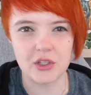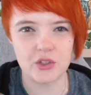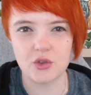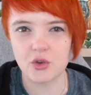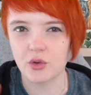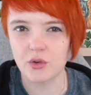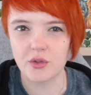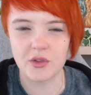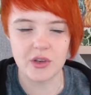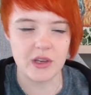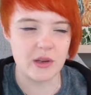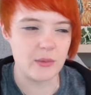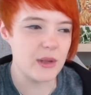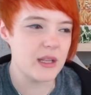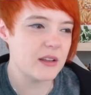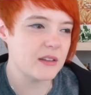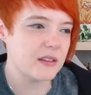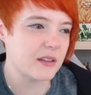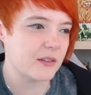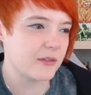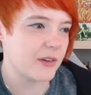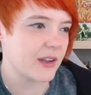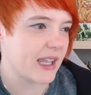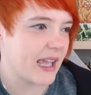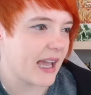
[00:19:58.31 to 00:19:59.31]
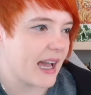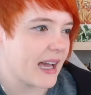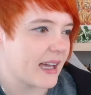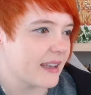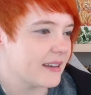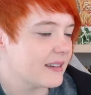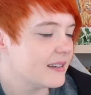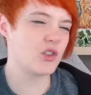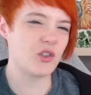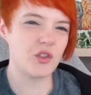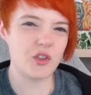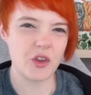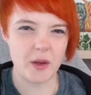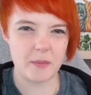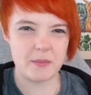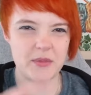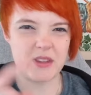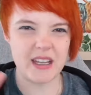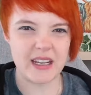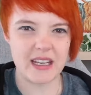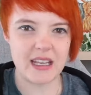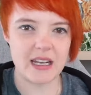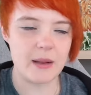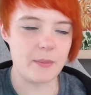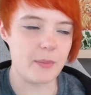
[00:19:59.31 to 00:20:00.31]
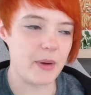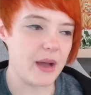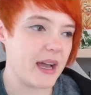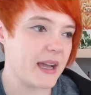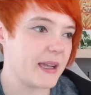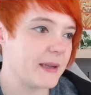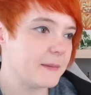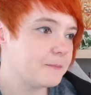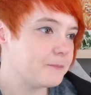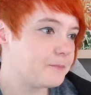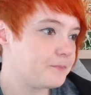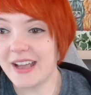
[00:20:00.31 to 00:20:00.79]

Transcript: two or three weeks if I can, just so I'm ticking it by.